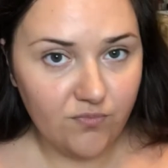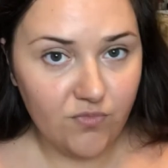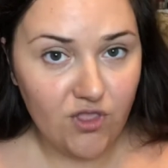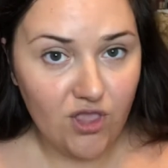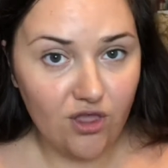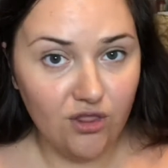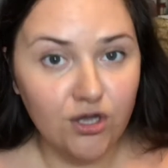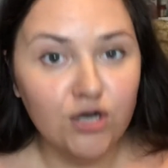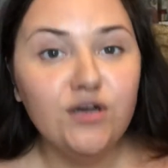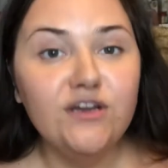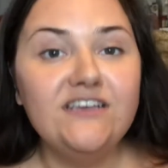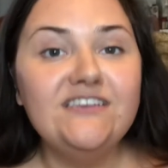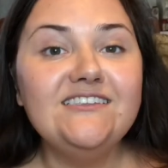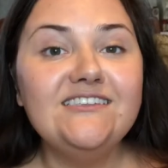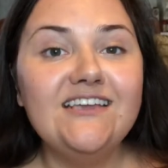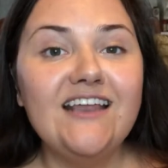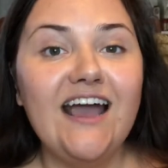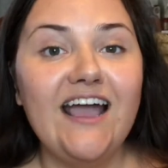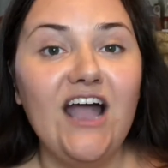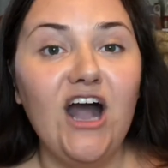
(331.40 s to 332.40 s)
The
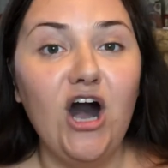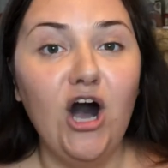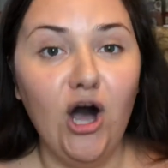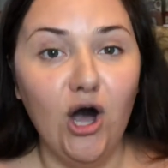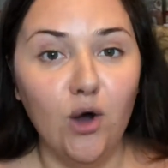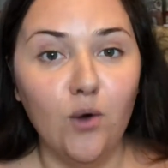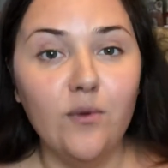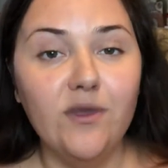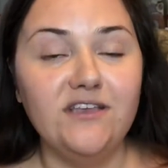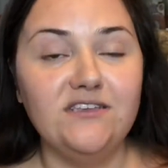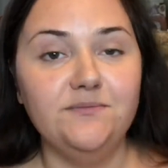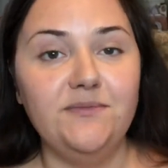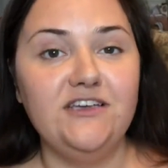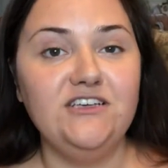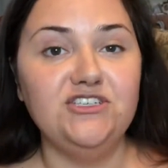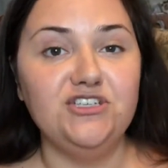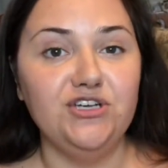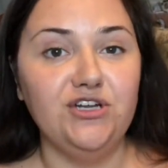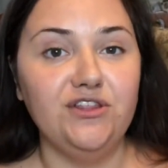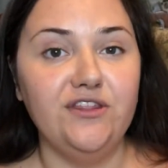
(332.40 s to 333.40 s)
reason I always
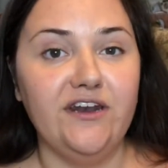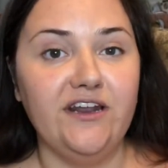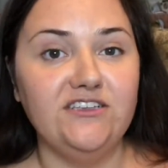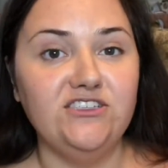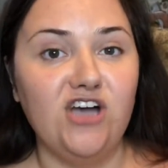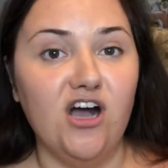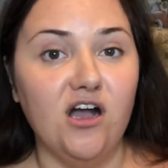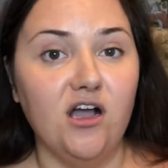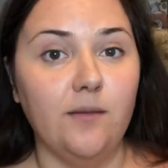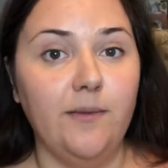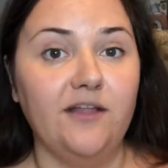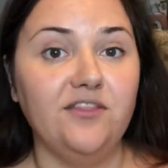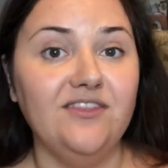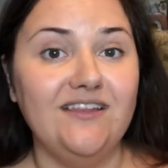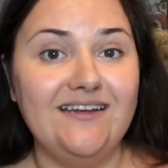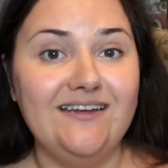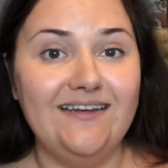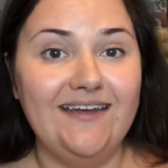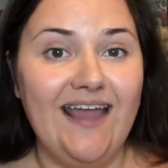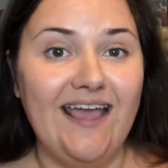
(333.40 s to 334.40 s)
make sure that I talk about
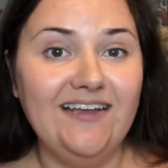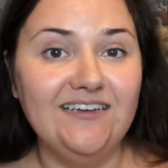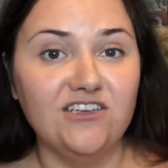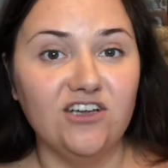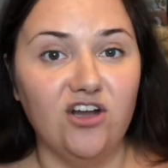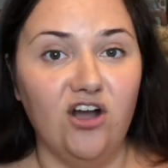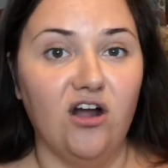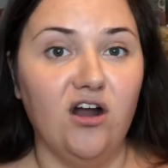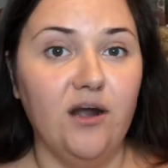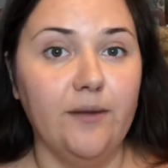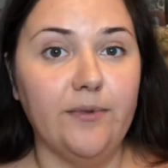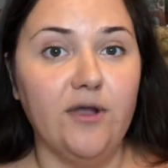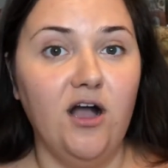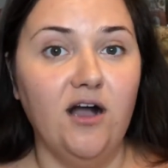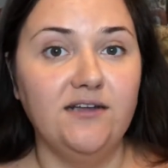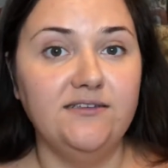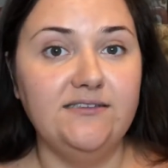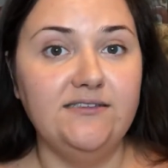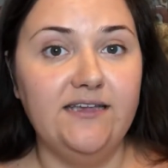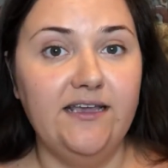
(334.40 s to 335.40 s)
the net carb
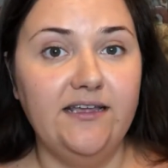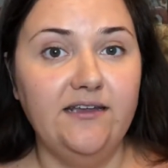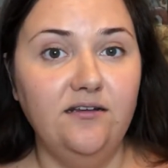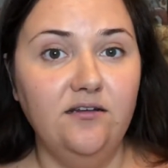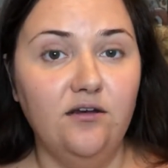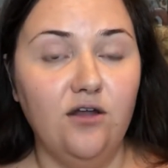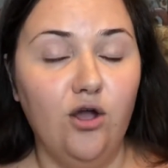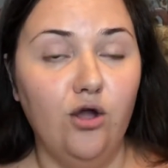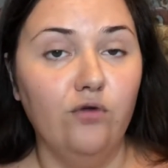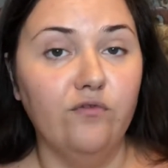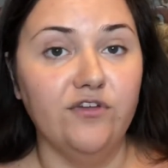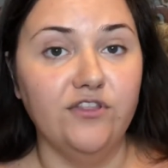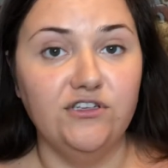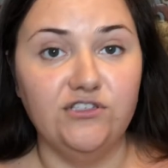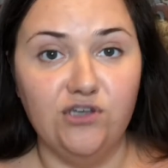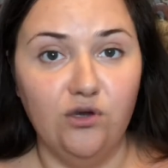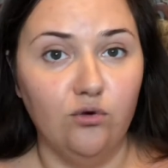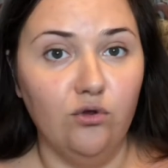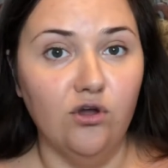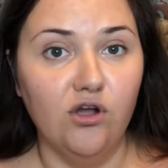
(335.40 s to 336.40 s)
content over the
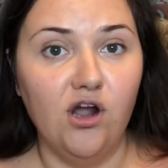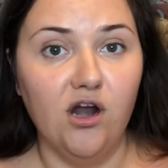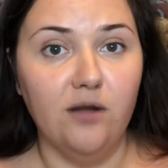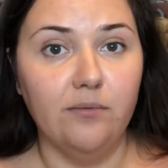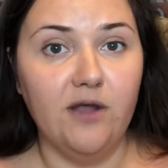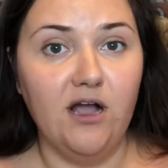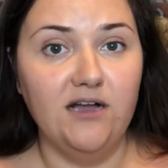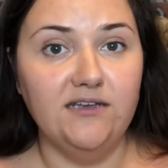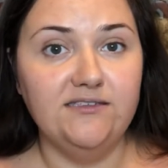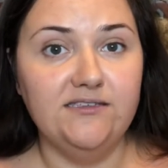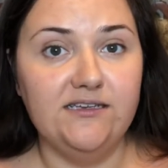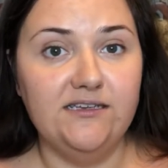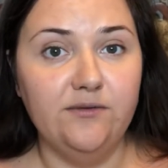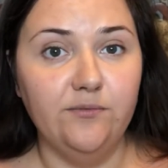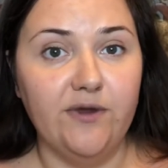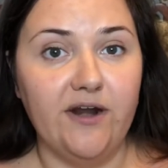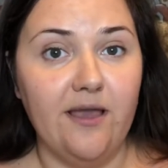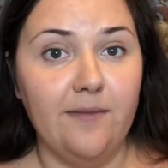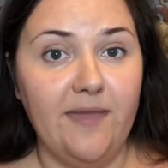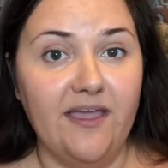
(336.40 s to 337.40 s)
total carb content
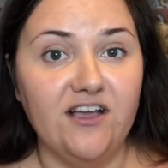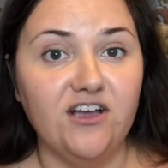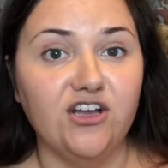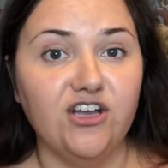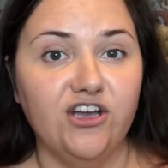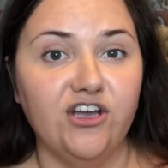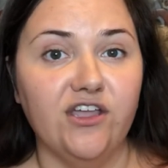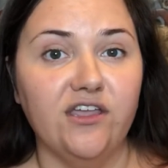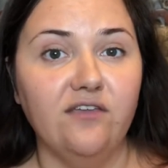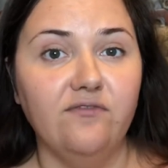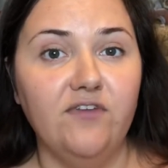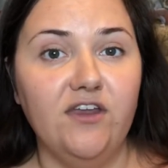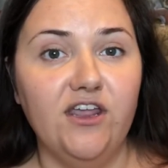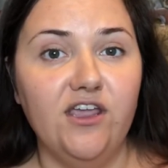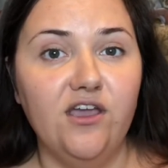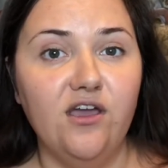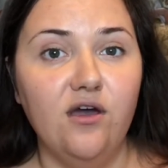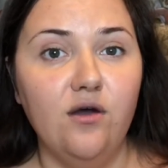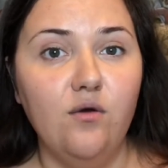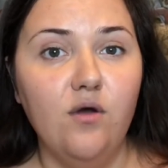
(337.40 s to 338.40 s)
when I make a cooking
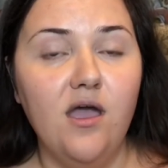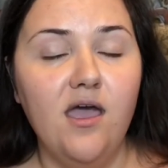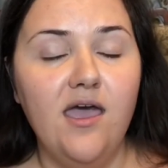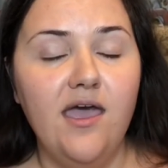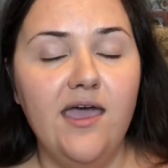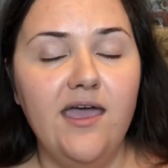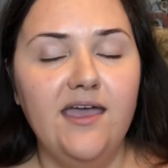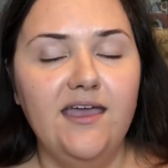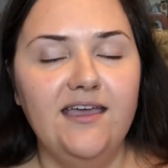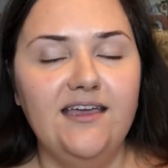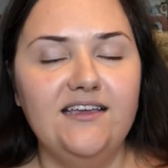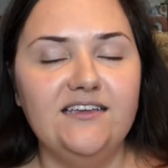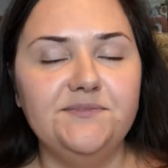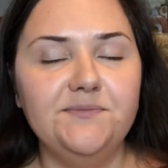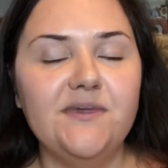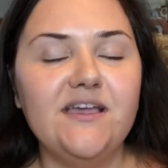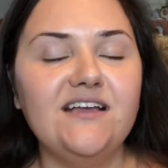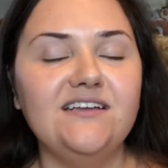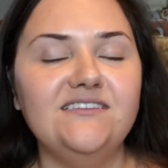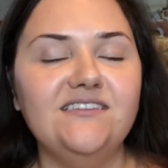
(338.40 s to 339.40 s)
video is
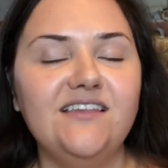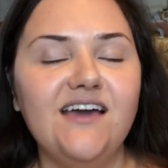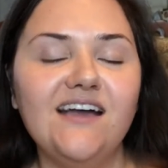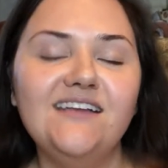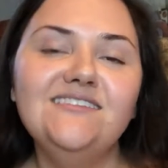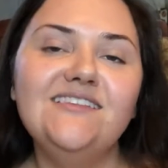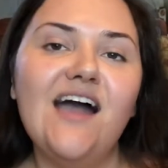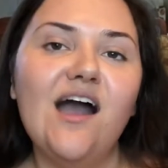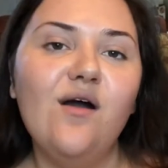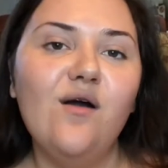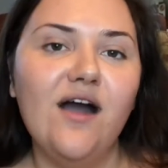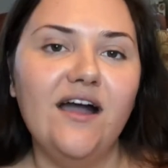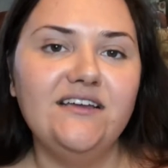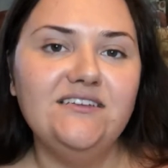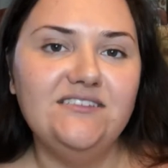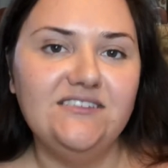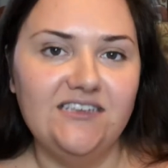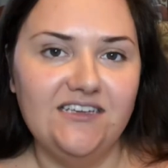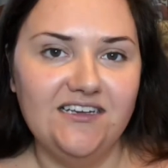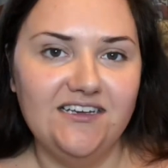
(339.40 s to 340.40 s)
because that's how I
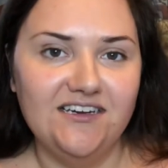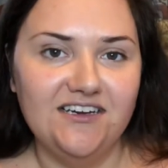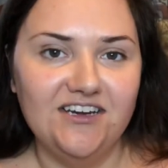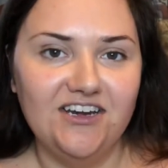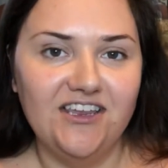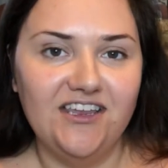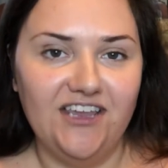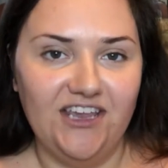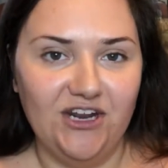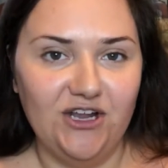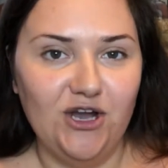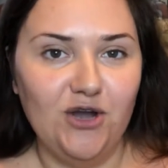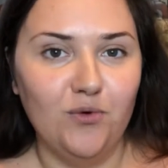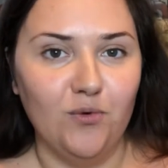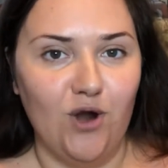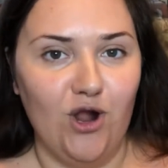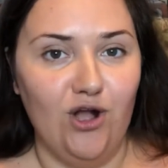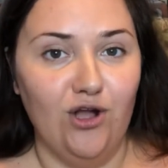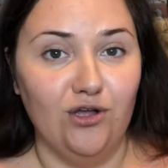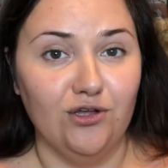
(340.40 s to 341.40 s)
did keto
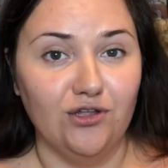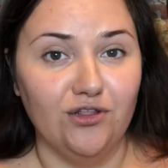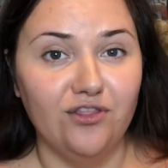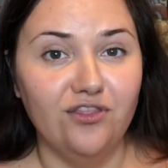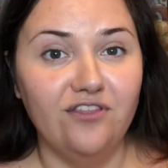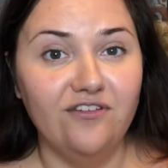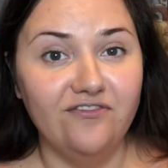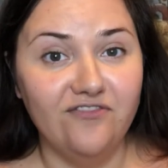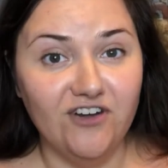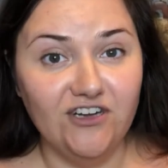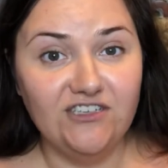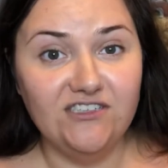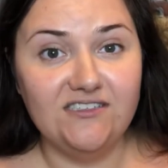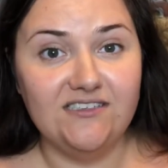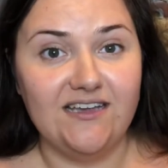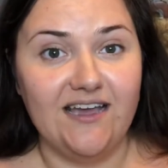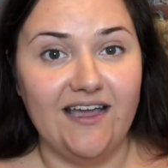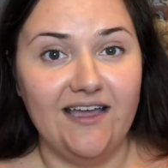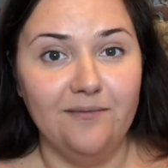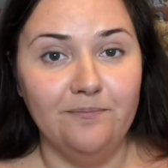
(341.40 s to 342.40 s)
wrong the first
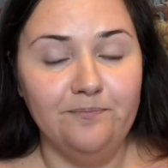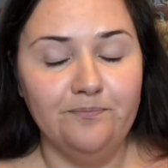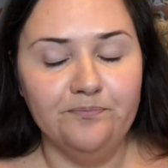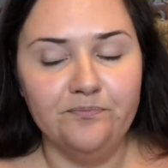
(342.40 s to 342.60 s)
time.